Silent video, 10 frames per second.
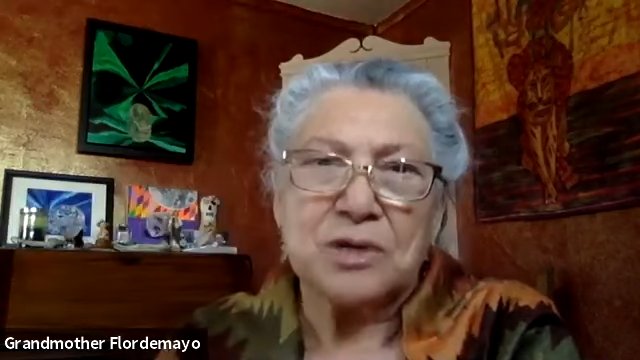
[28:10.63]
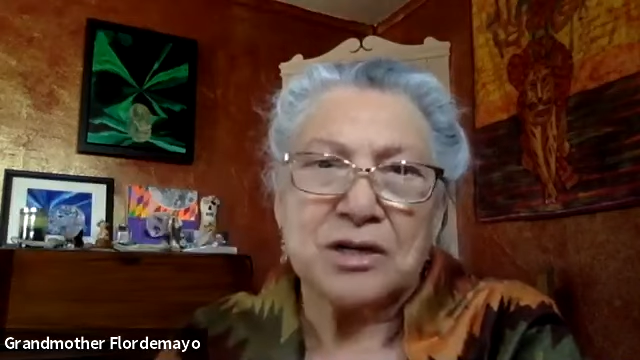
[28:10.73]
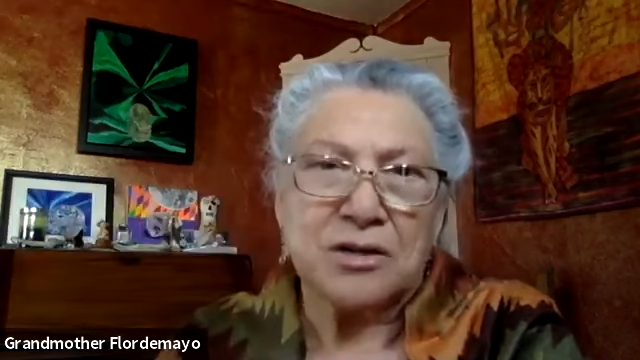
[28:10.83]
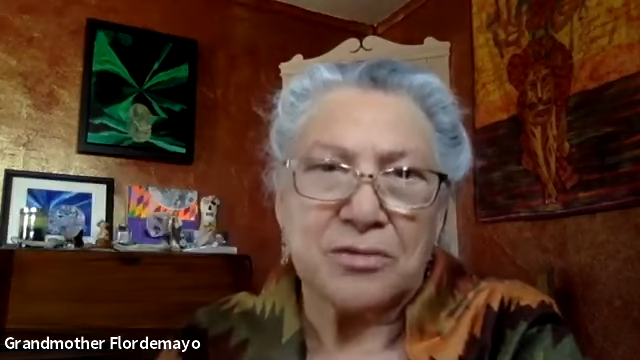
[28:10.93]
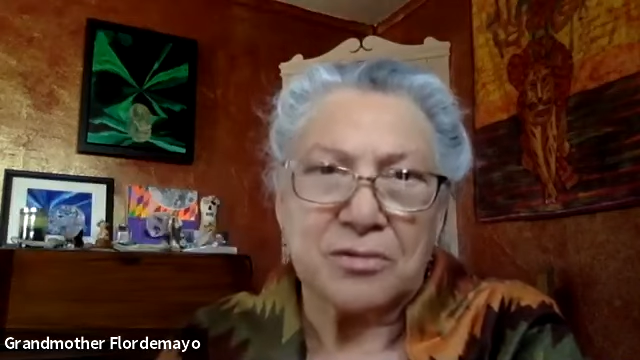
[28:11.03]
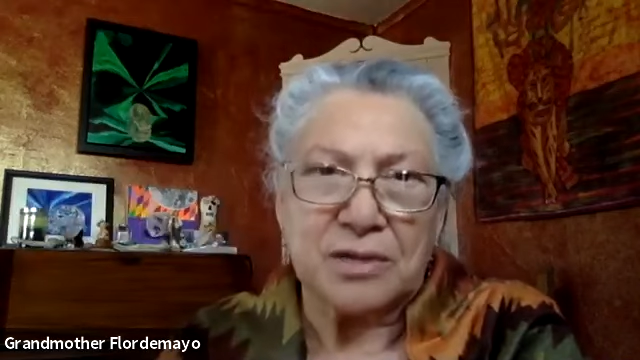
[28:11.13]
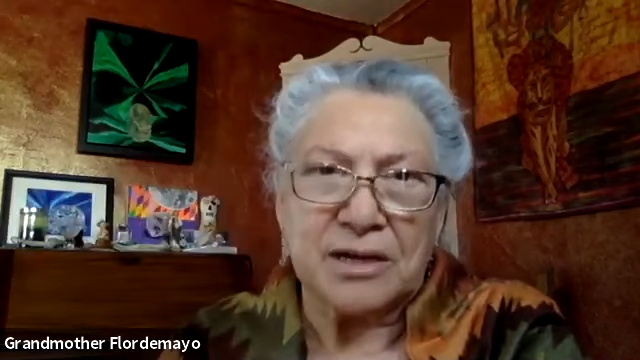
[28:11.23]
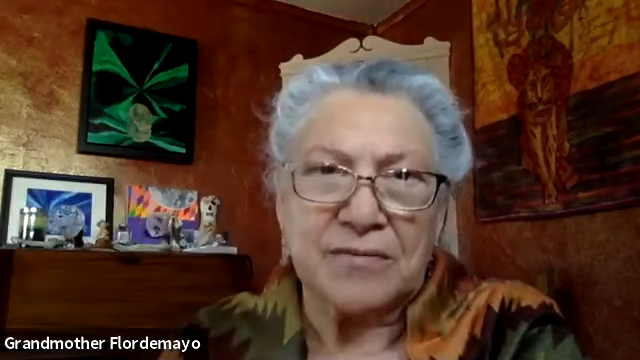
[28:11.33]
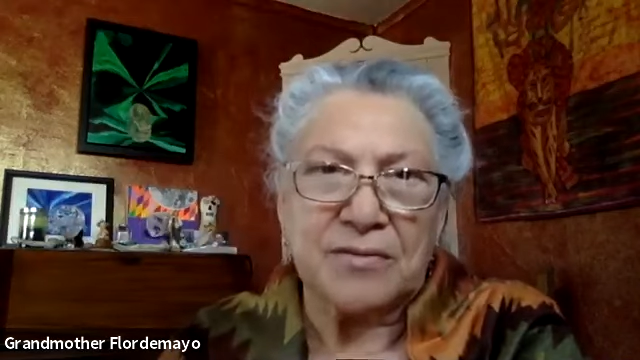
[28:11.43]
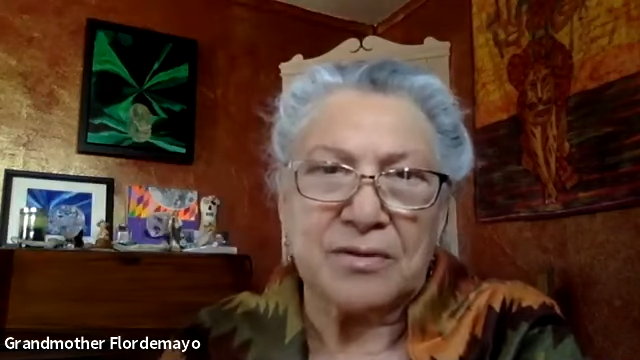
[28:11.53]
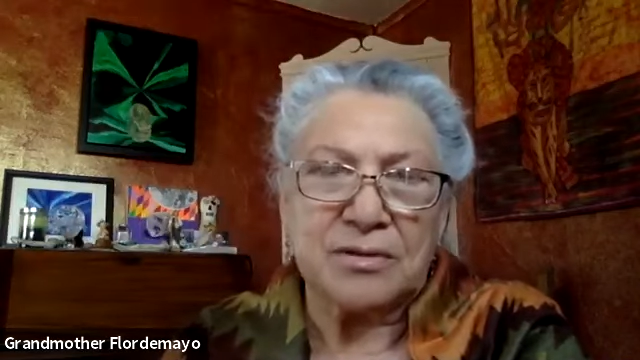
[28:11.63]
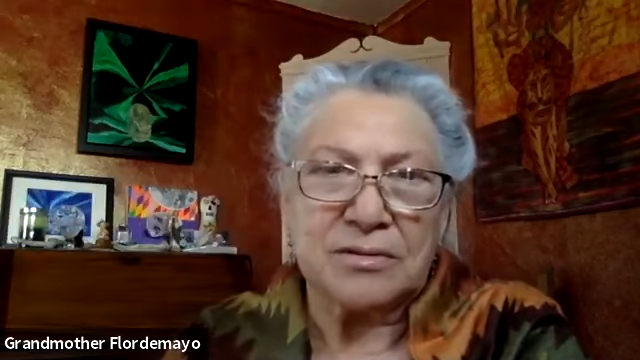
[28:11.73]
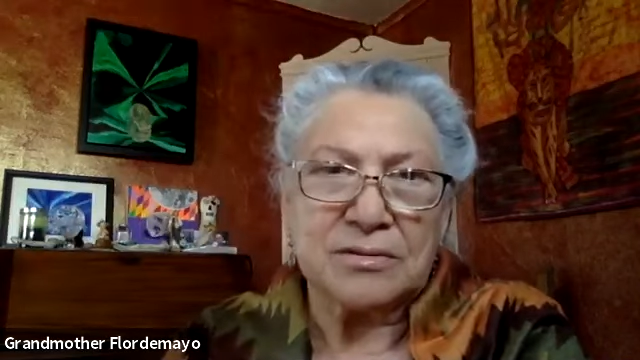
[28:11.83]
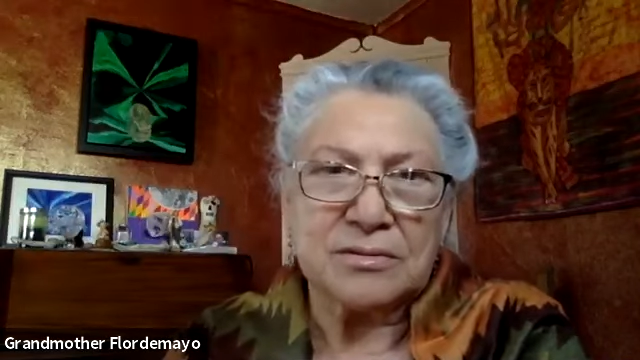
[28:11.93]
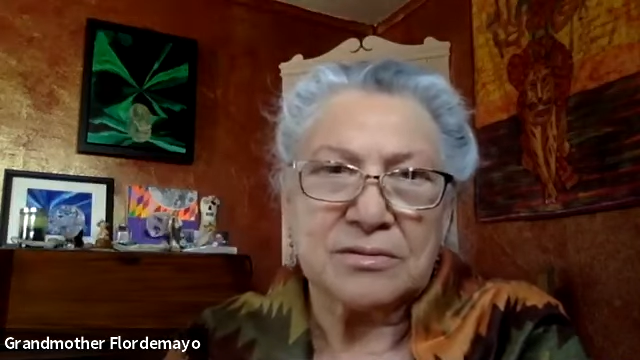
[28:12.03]
another level
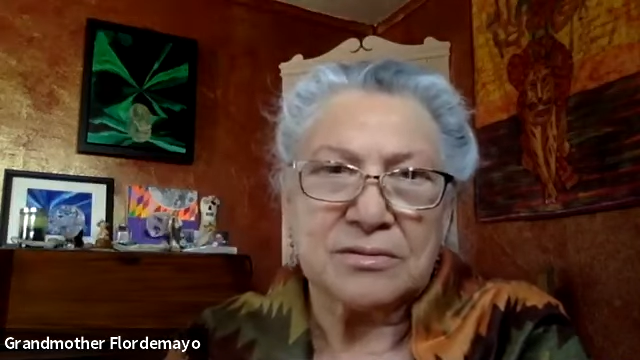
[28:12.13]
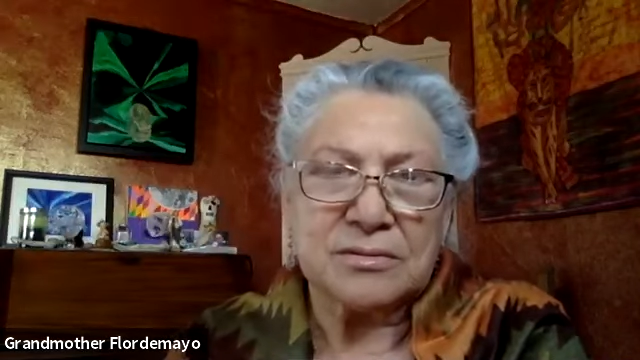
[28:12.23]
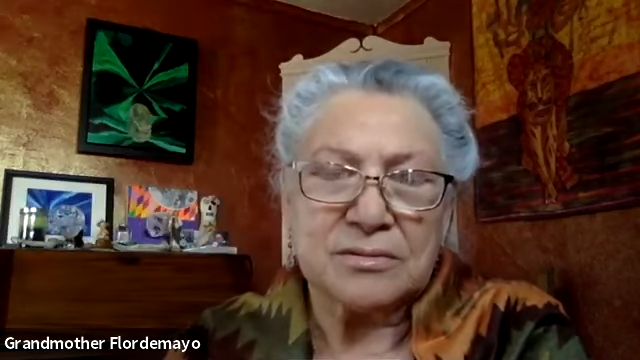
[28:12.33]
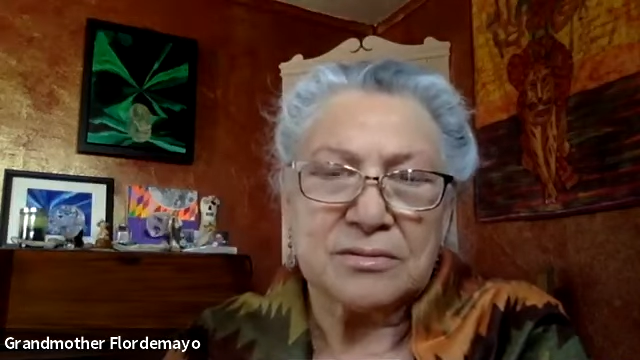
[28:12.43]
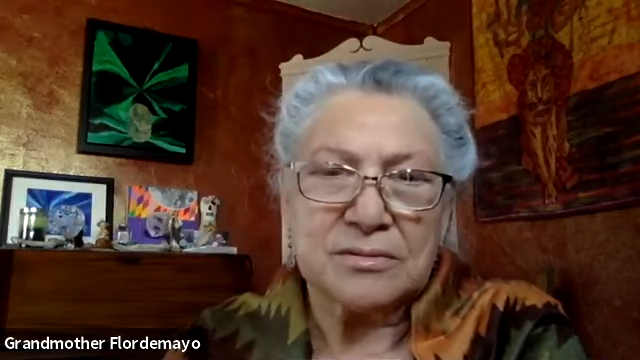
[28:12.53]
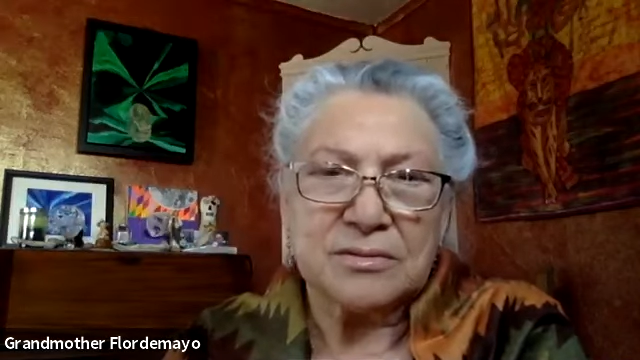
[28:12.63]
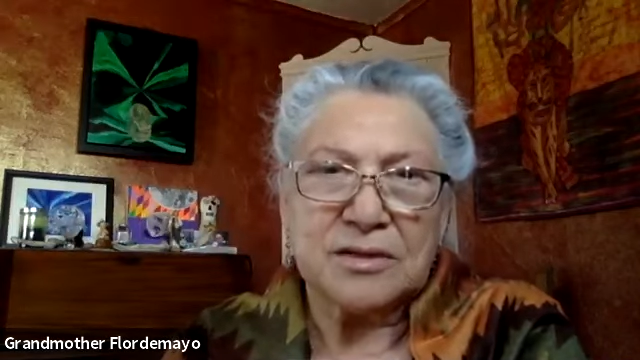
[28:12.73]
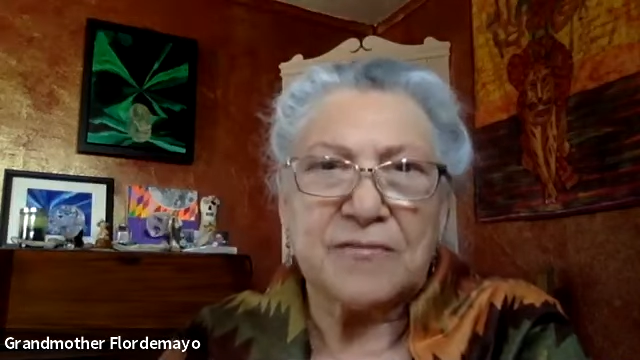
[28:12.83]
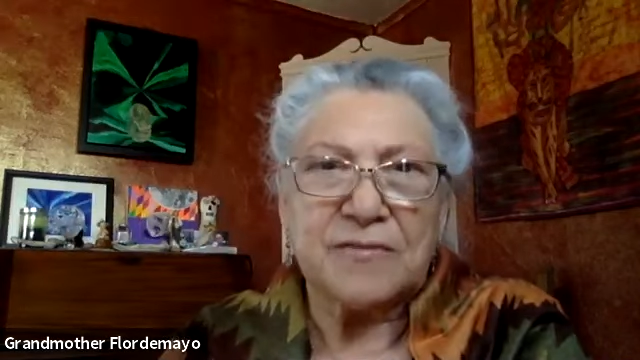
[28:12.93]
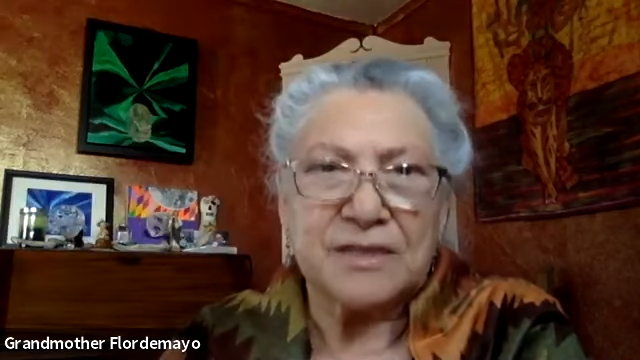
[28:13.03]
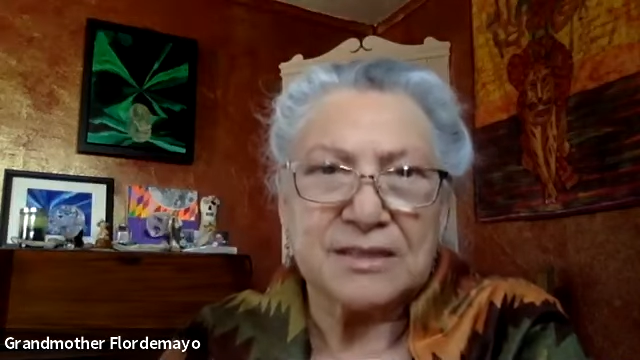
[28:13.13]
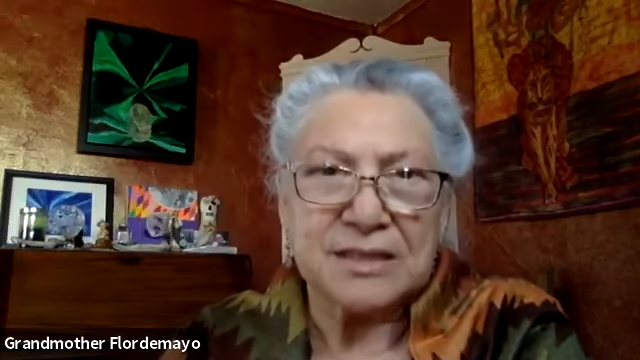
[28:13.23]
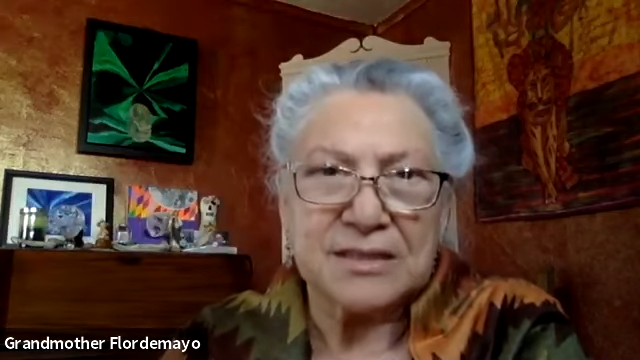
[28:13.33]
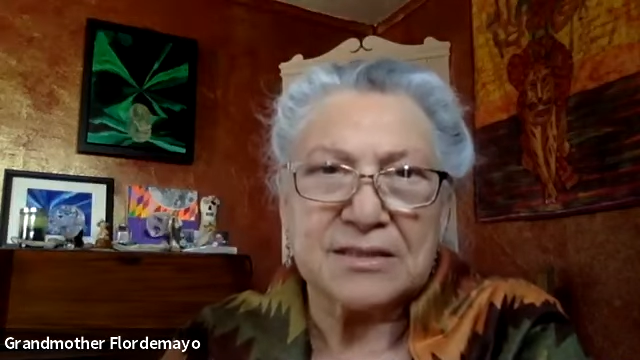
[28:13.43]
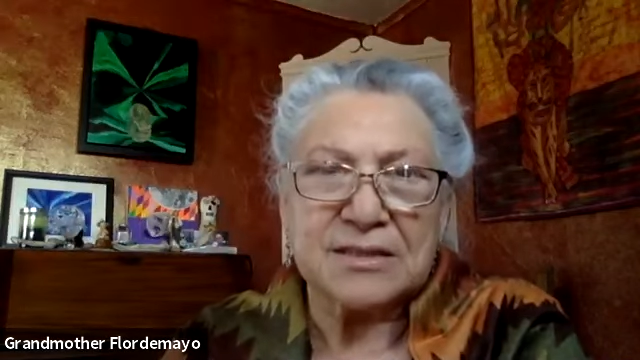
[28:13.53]
of
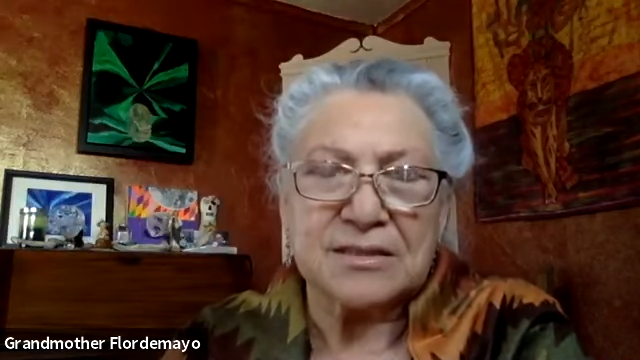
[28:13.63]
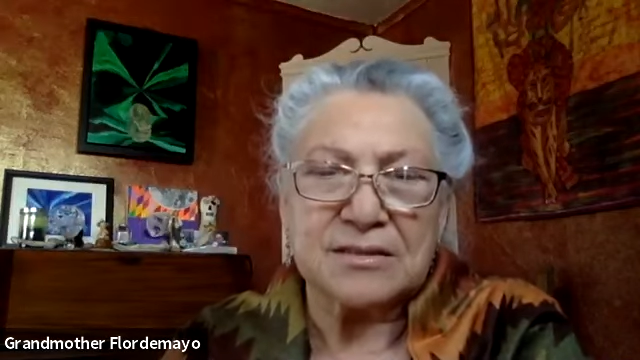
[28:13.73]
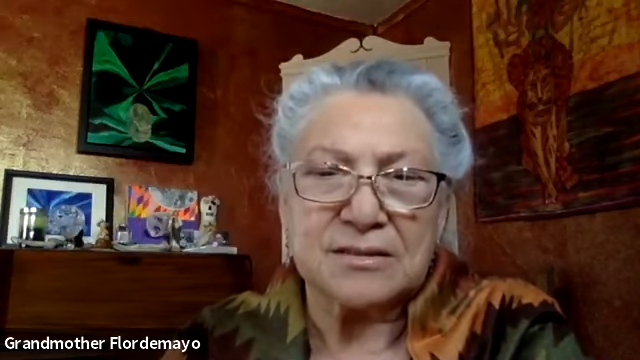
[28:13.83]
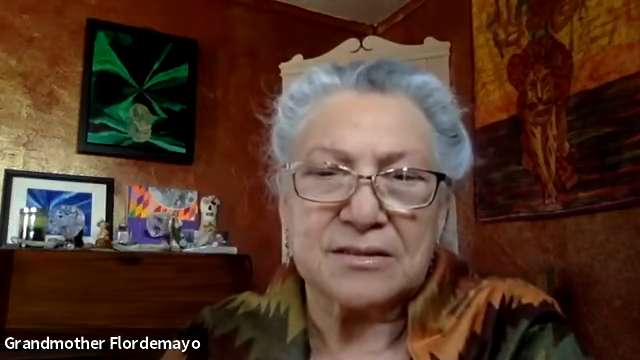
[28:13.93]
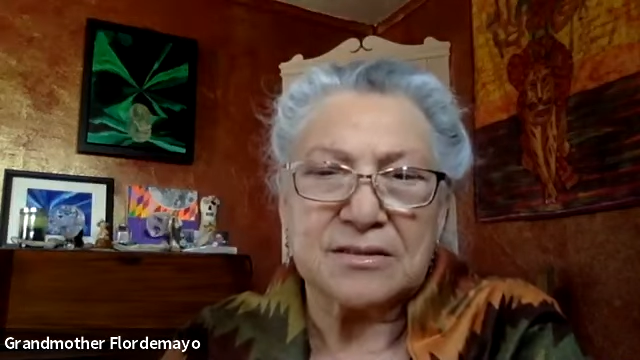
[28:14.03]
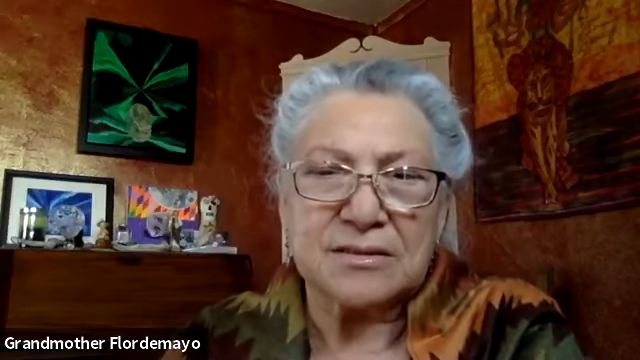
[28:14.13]
existence,